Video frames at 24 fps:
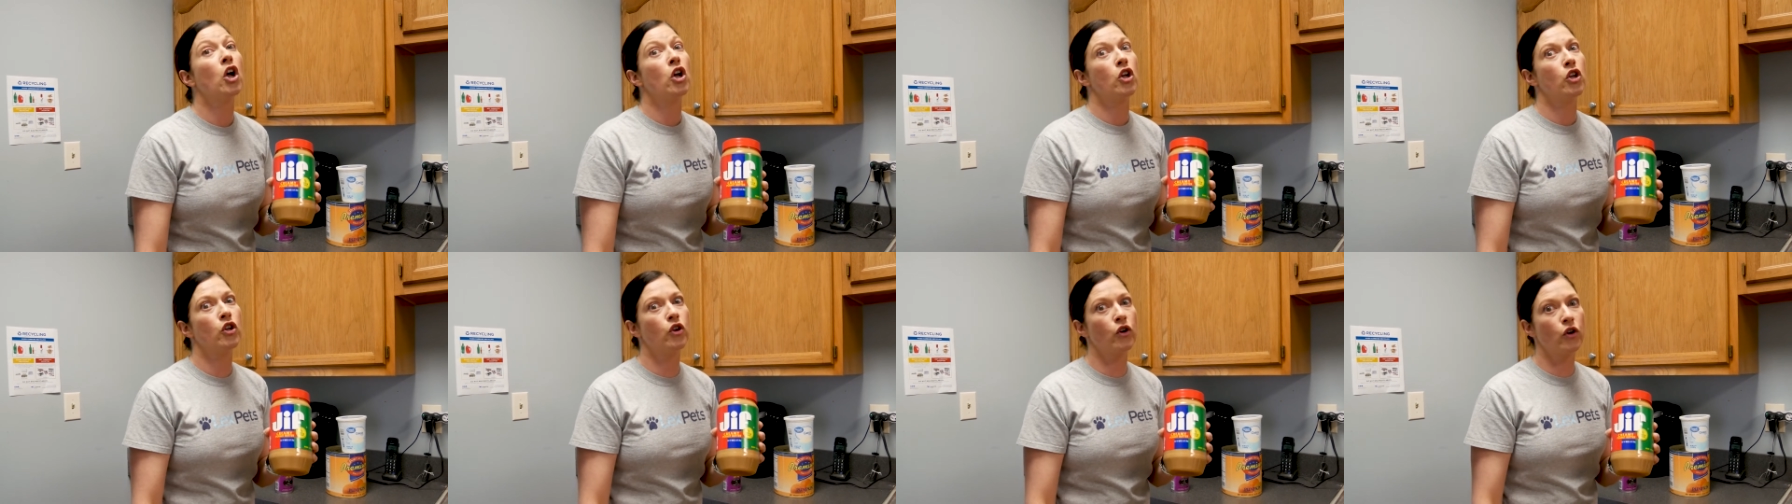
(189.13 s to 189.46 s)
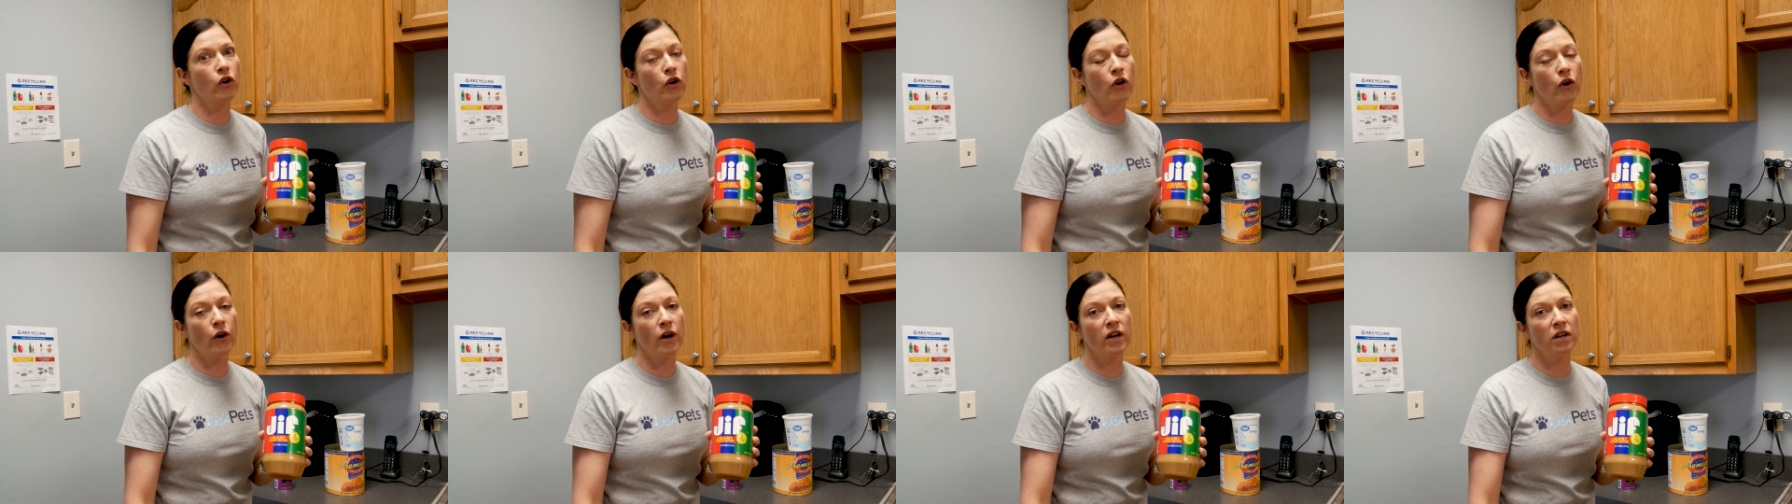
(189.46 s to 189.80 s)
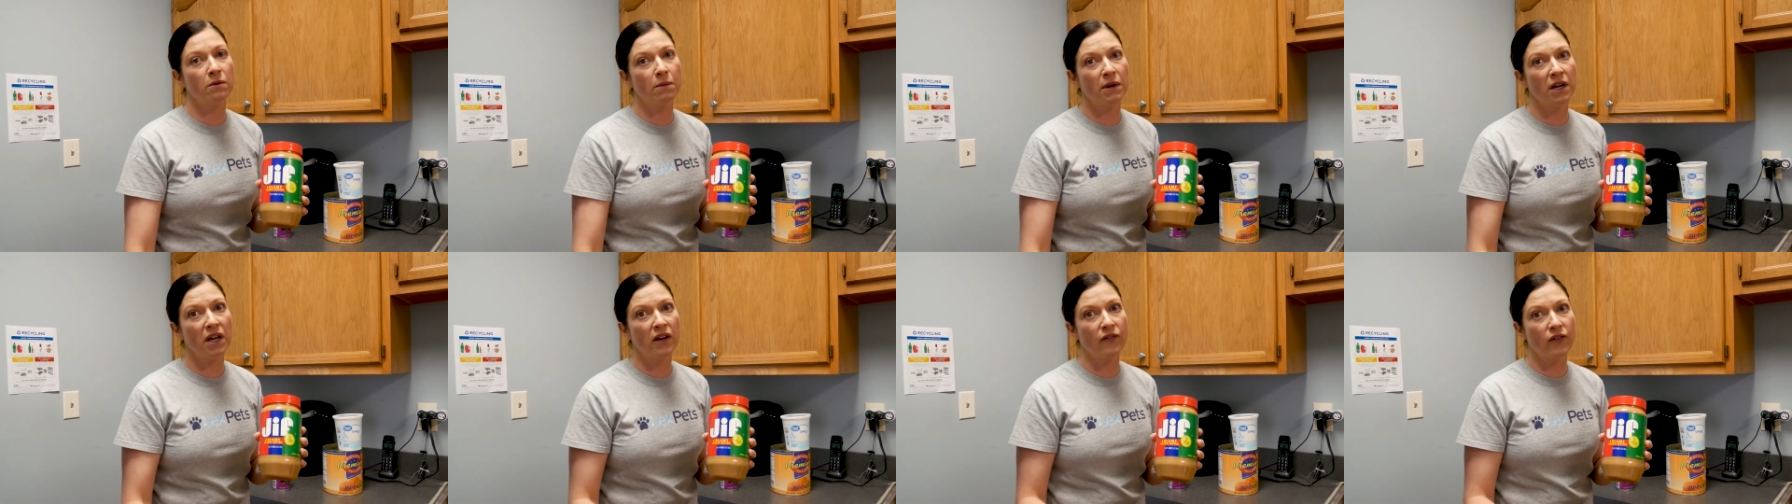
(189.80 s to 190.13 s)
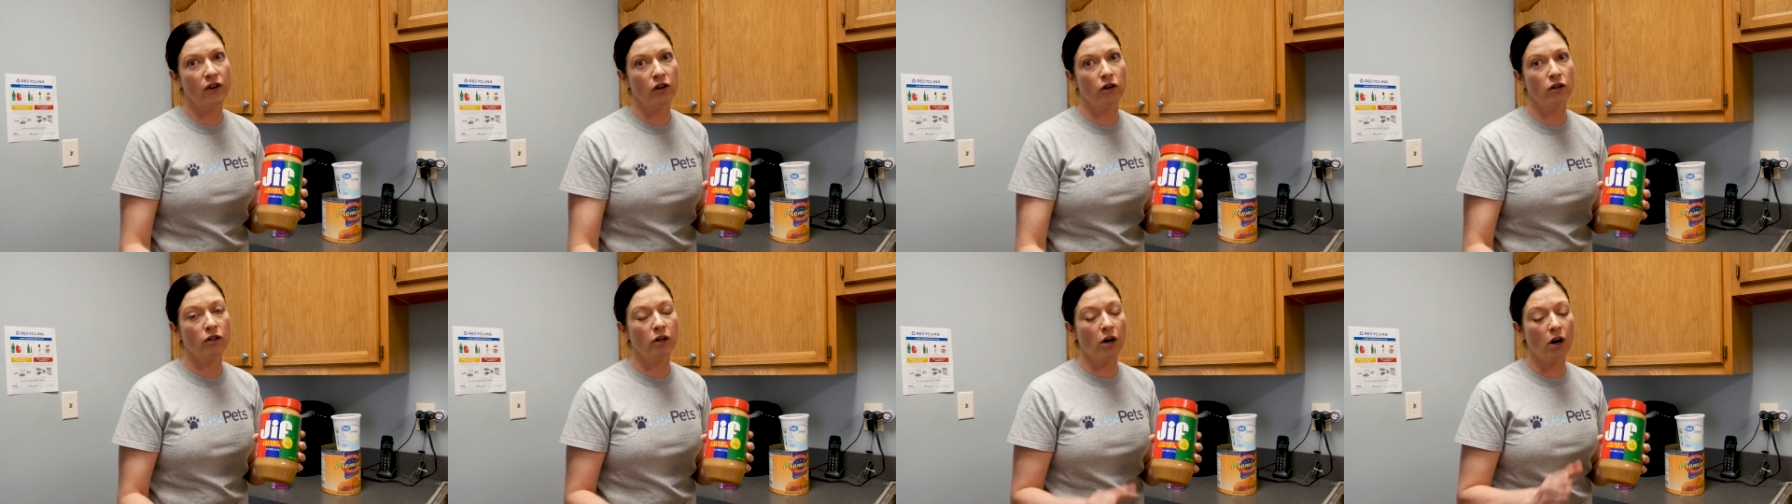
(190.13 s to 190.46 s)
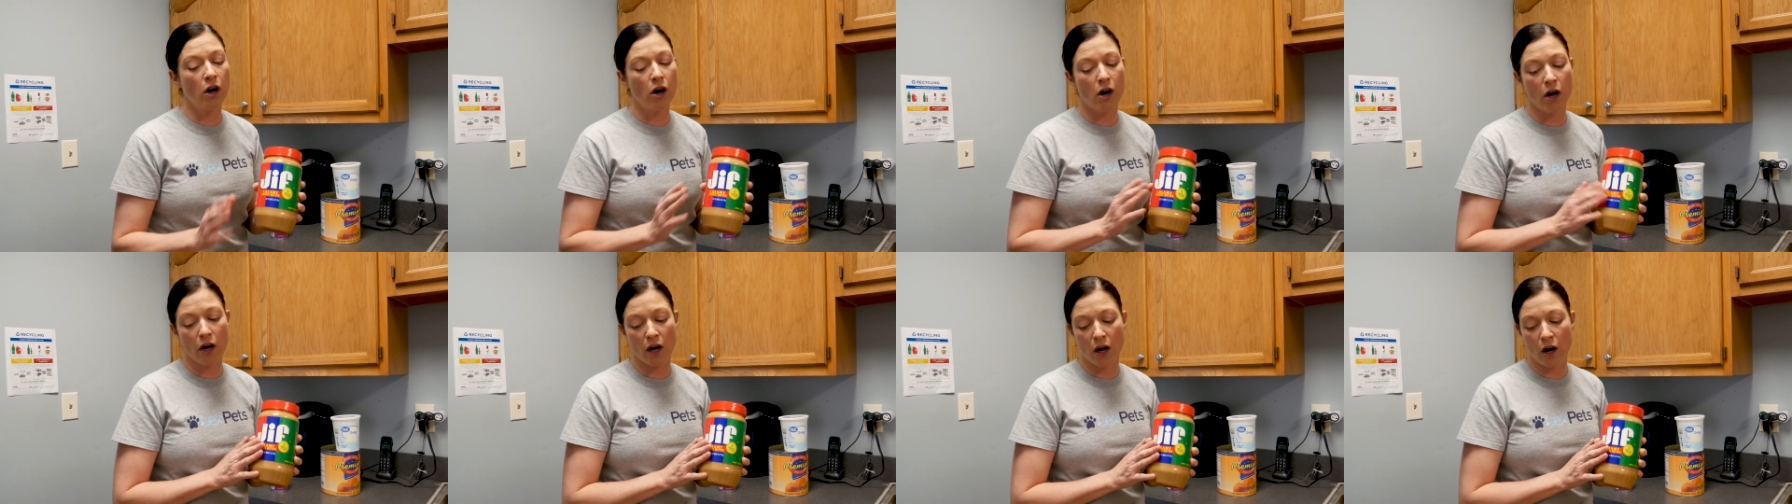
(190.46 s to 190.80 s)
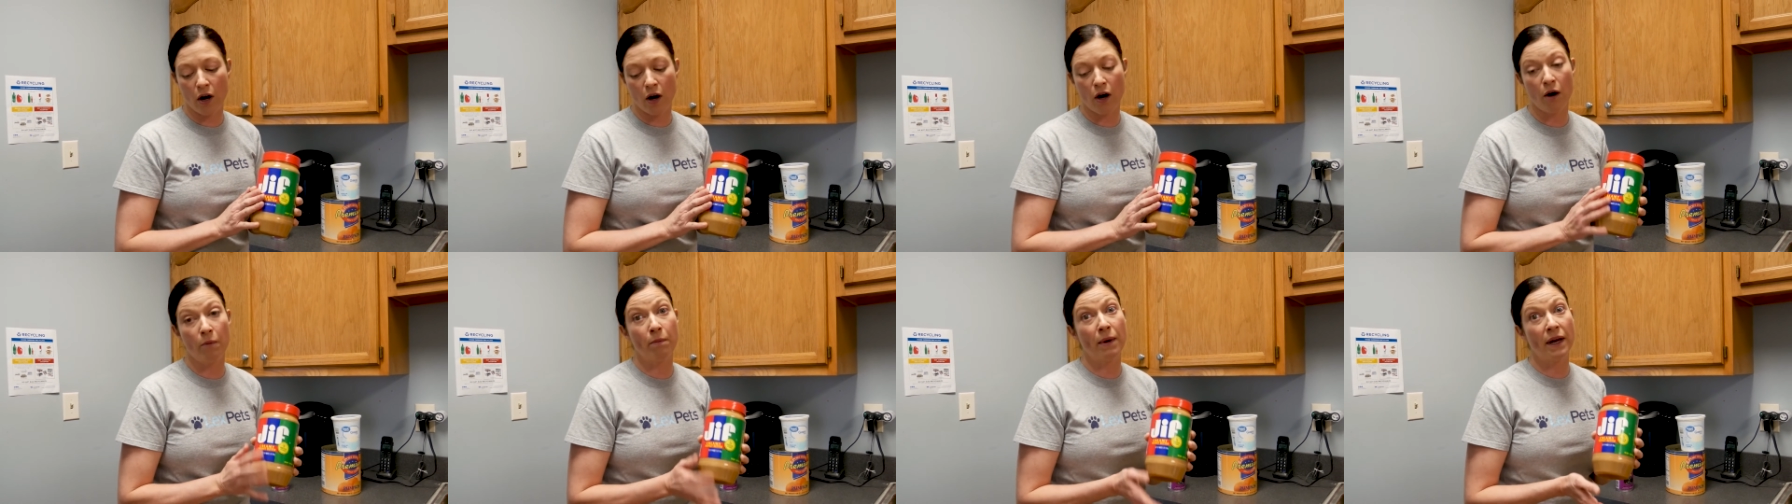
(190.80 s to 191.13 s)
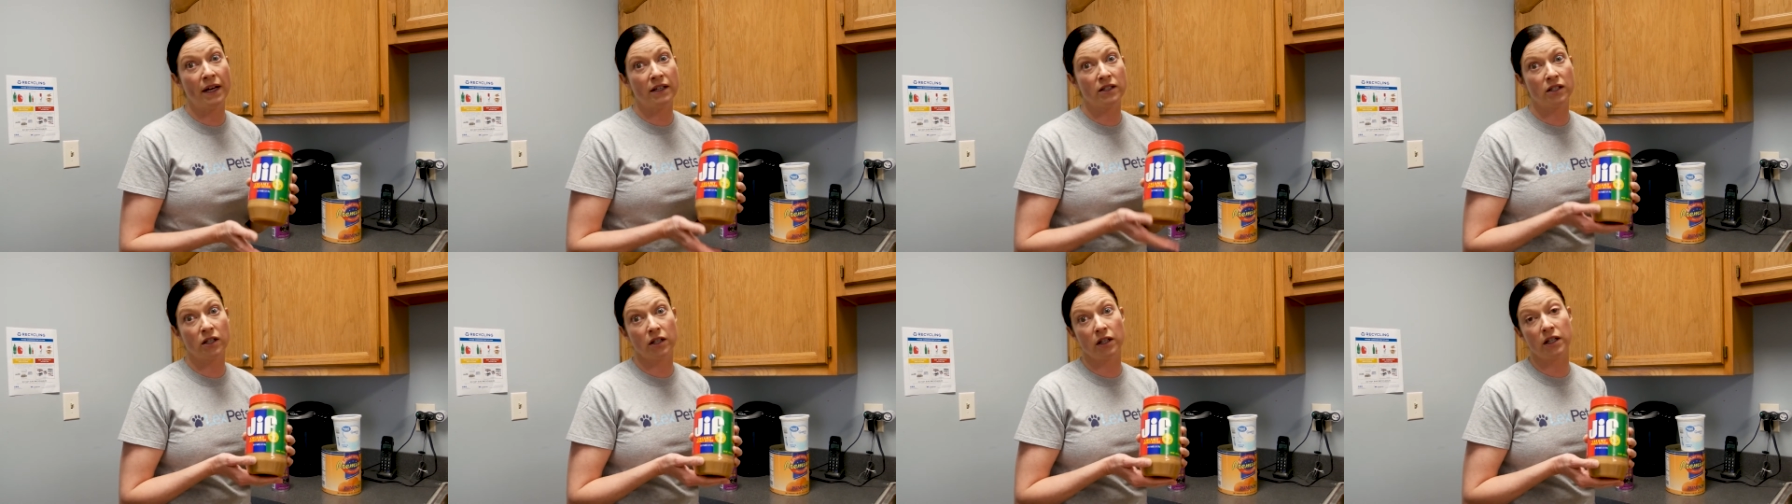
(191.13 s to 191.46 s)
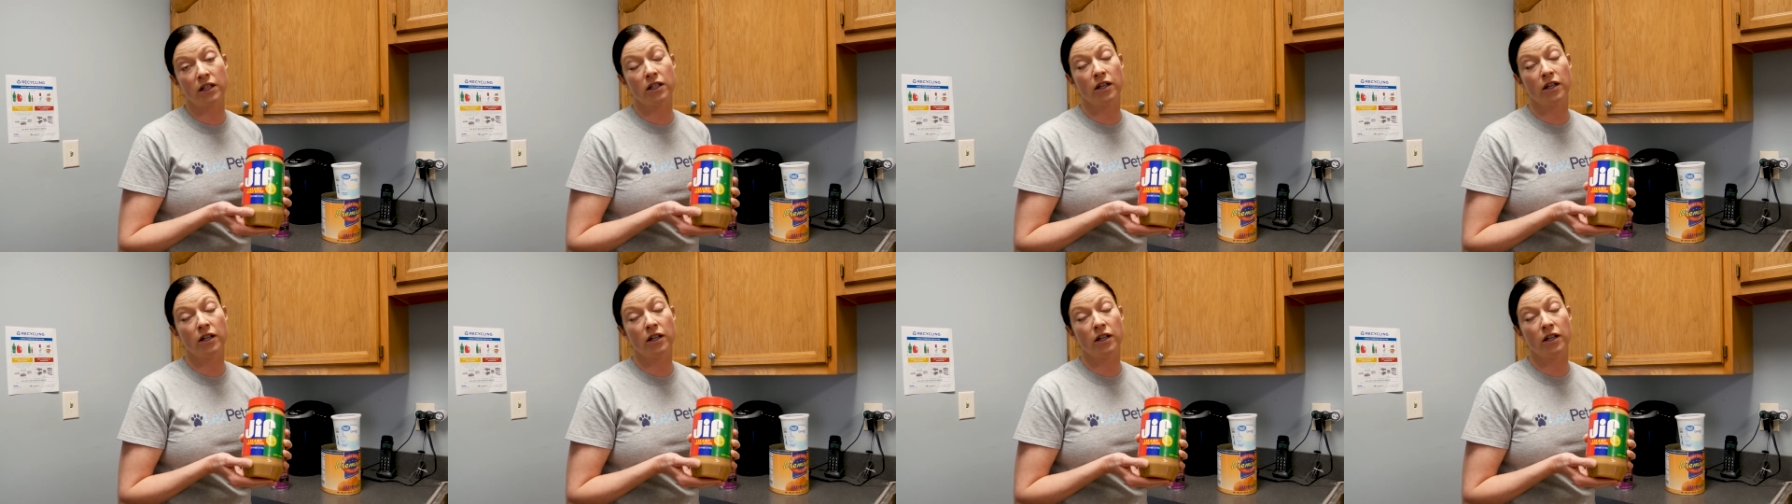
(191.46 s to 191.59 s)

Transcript: you're going to be giving your dog basically